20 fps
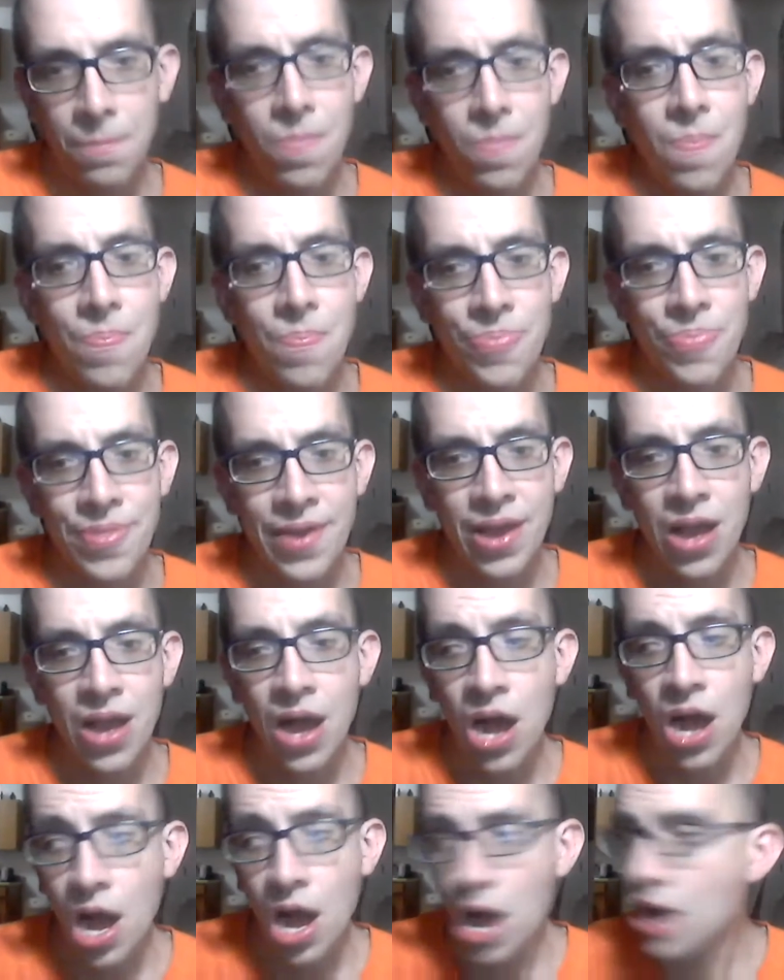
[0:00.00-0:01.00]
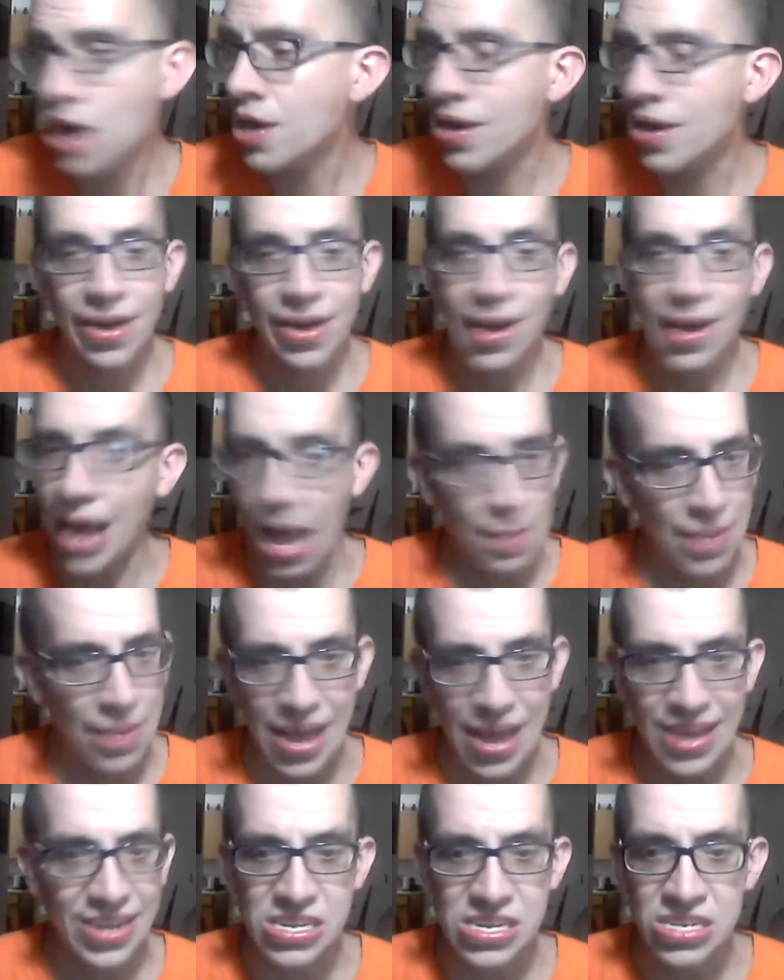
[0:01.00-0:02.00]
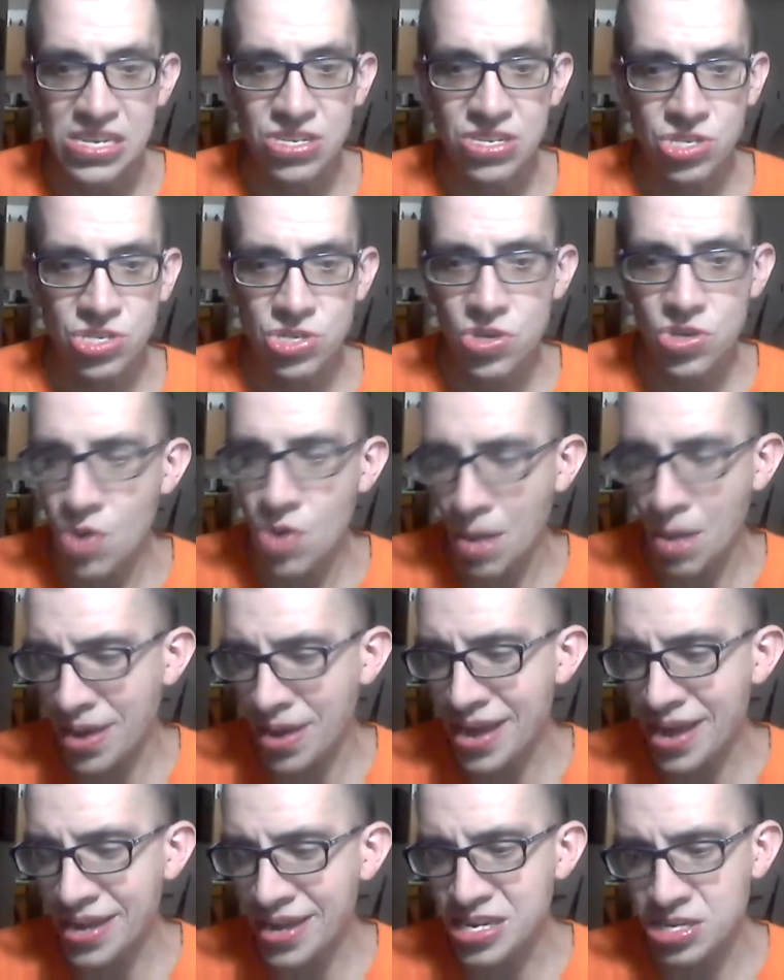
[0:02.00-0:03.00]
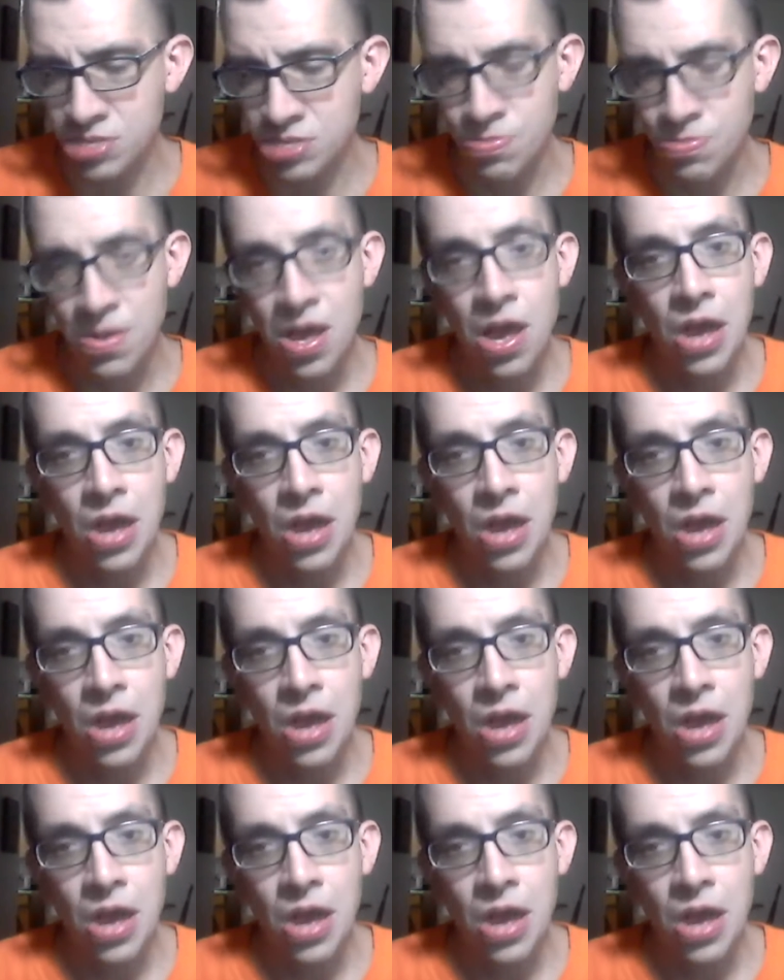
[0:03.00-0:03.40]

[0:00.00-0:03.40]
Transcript: Mm, I'm liking this too. I'm liking this.